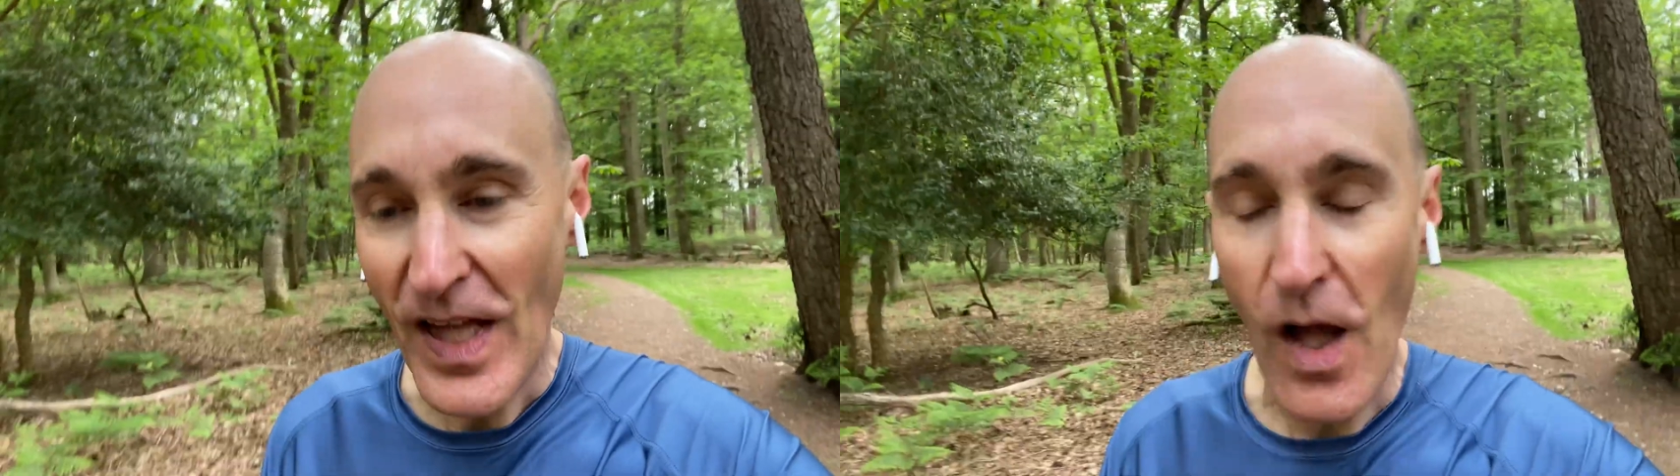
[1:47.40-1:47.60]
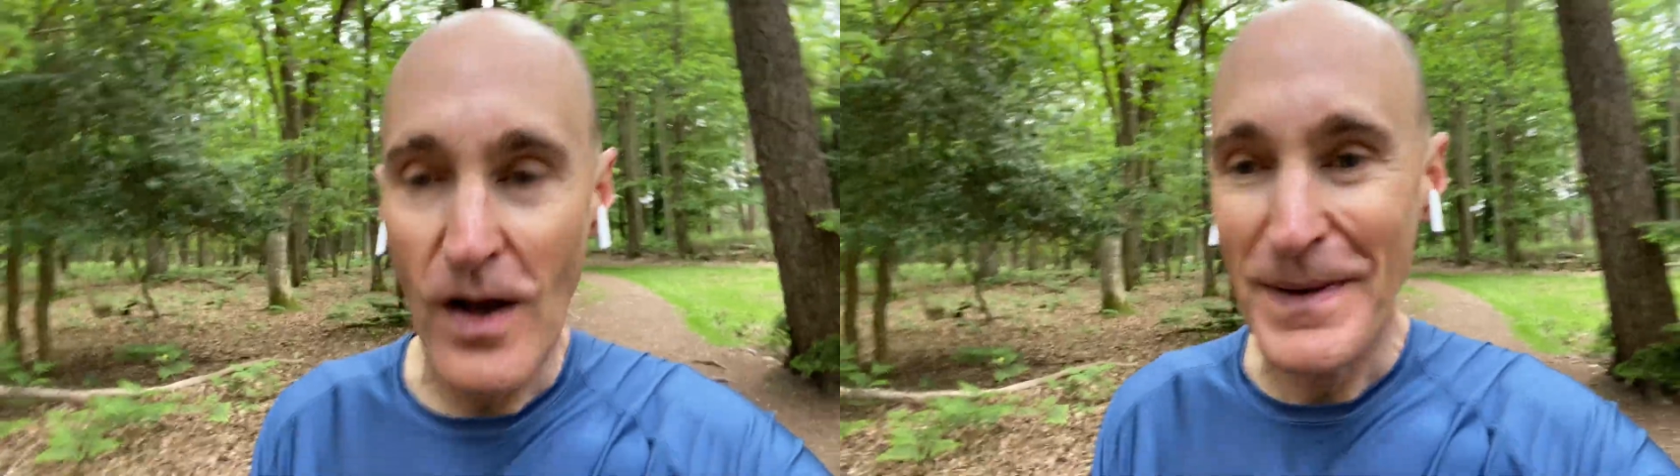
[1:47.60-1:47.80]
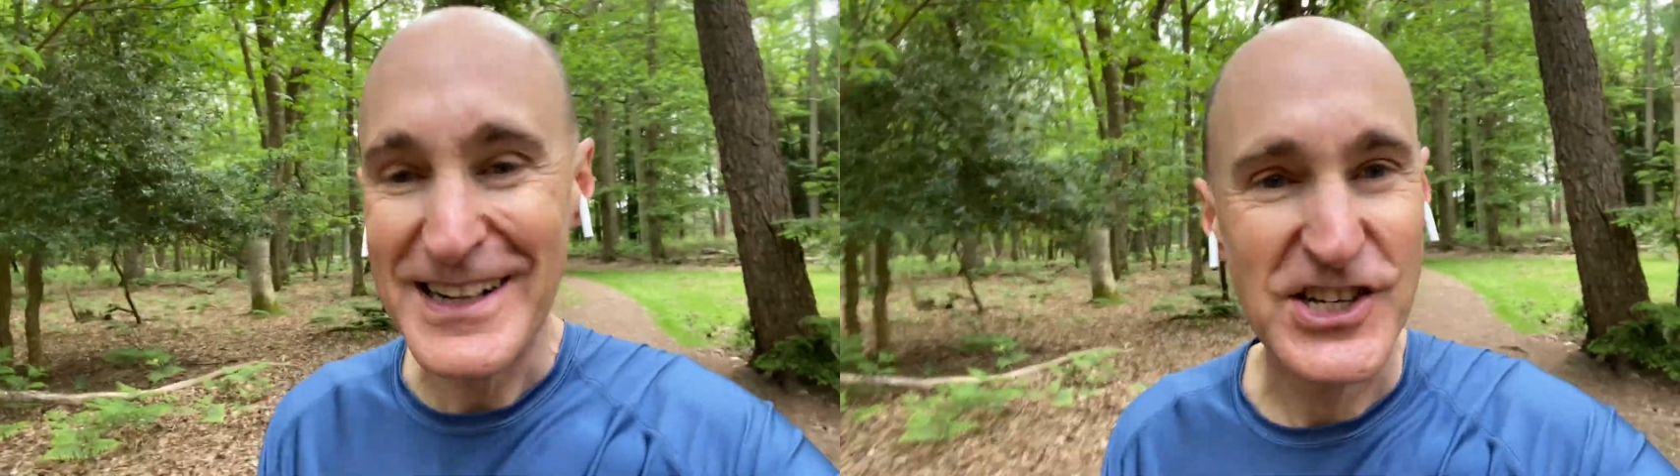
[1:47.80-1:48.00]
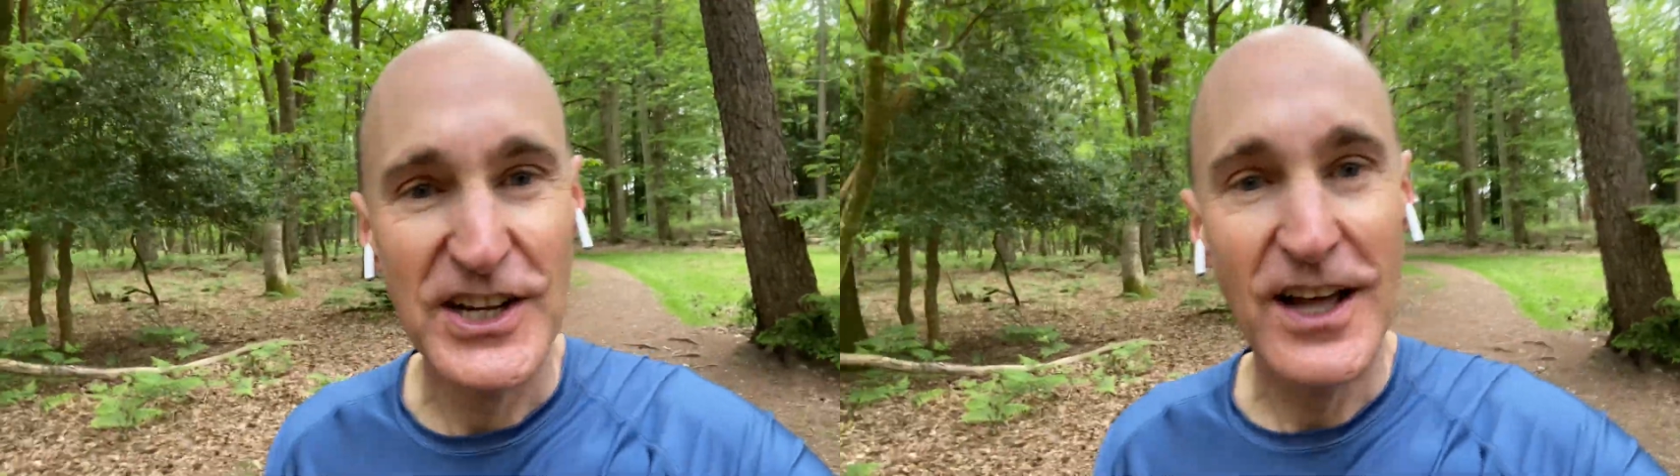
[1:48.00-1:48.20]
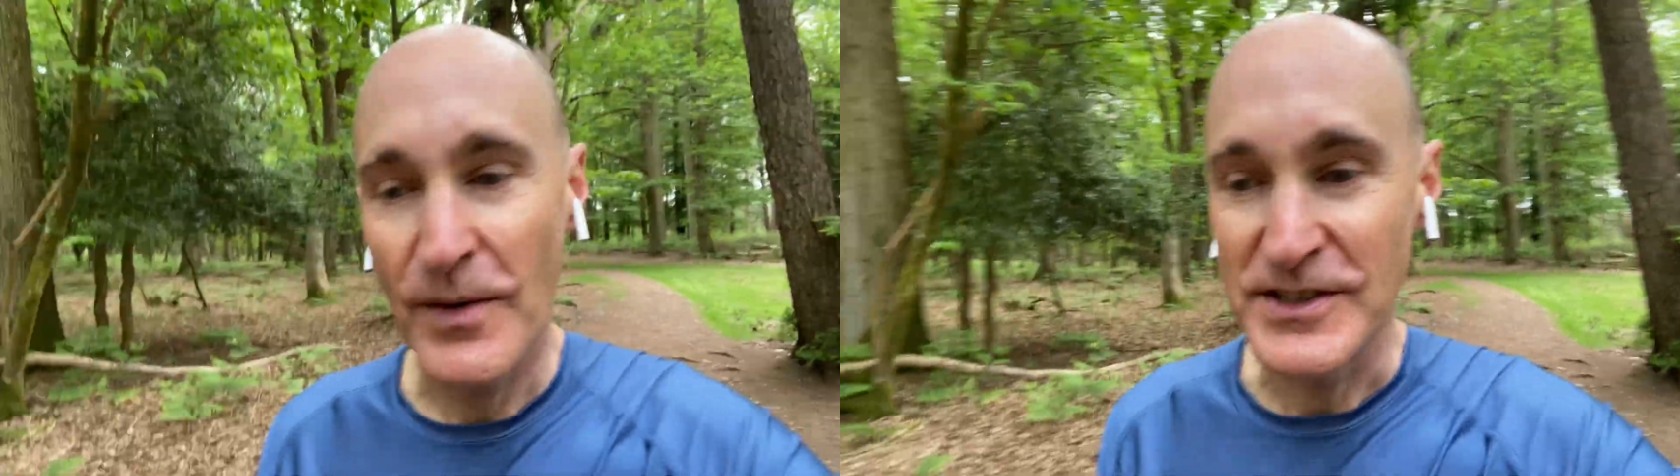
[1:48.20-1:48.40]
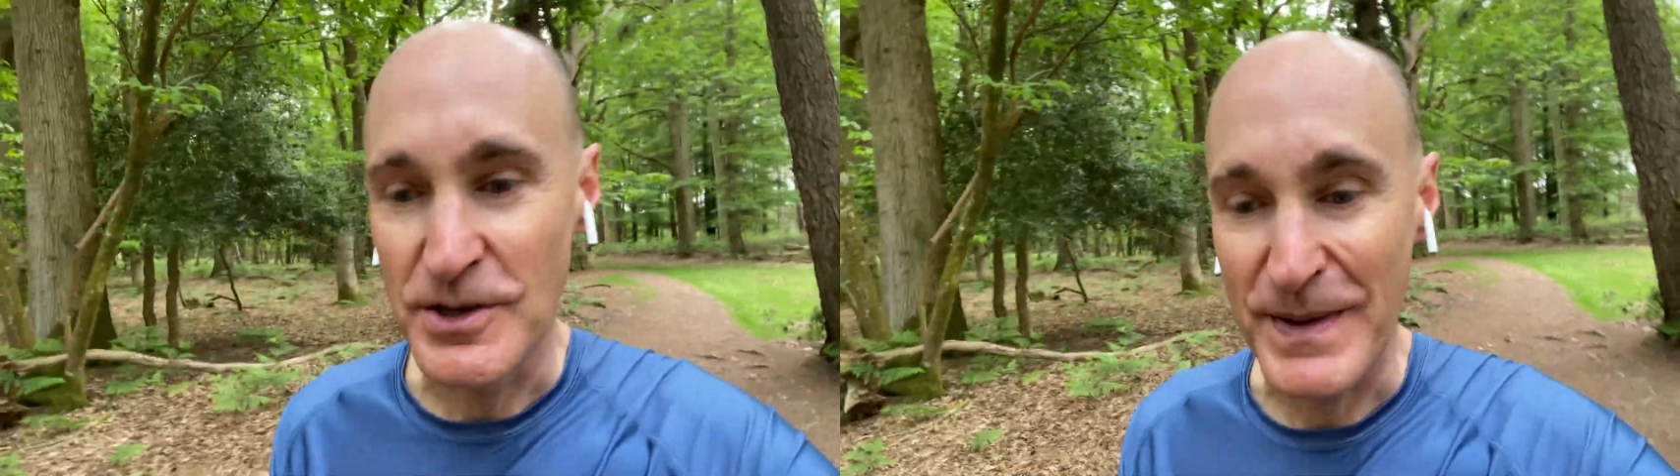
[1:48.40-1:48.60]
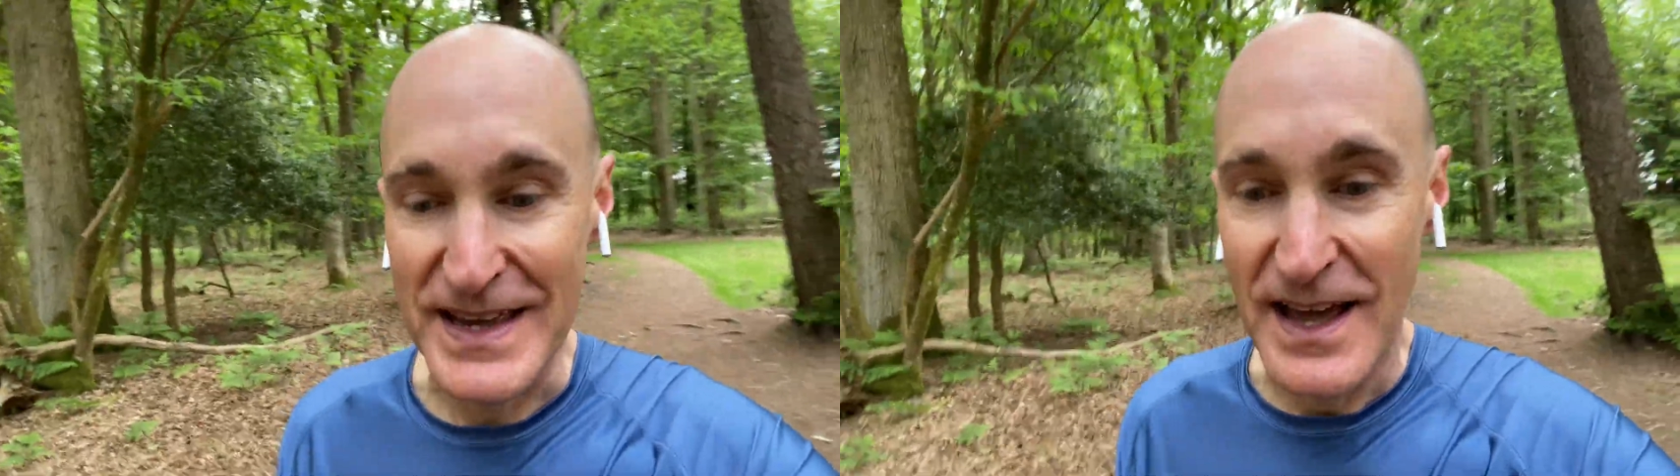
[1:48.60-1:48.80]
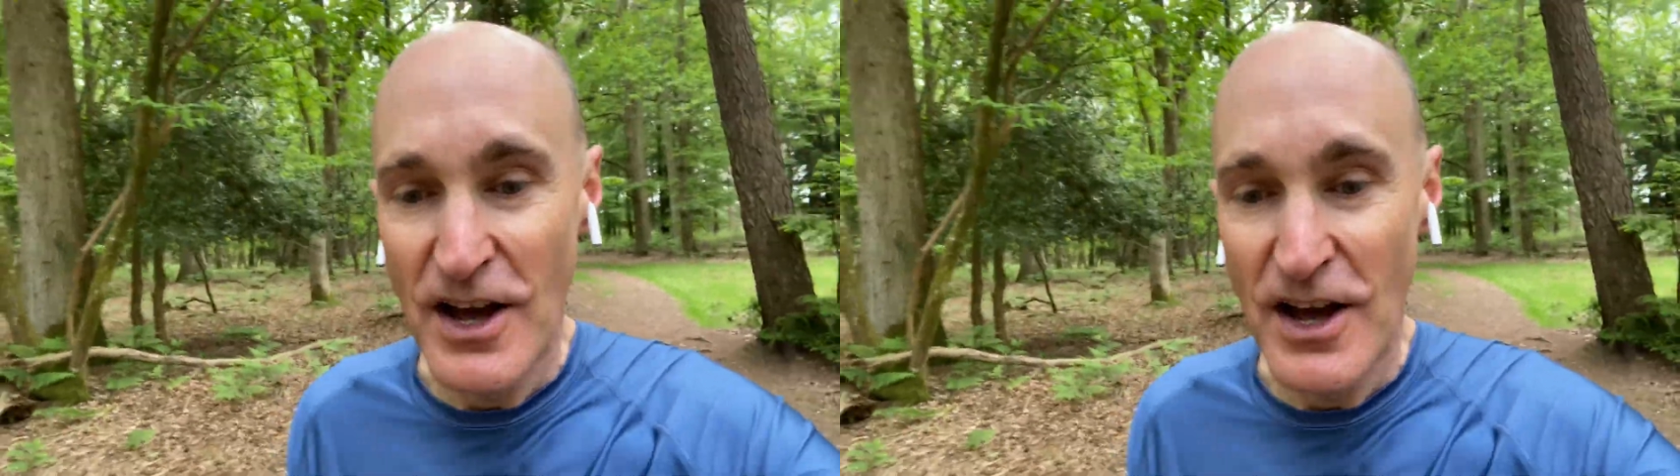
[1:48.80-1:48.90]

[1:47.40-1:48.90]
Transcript: I'm actually going to be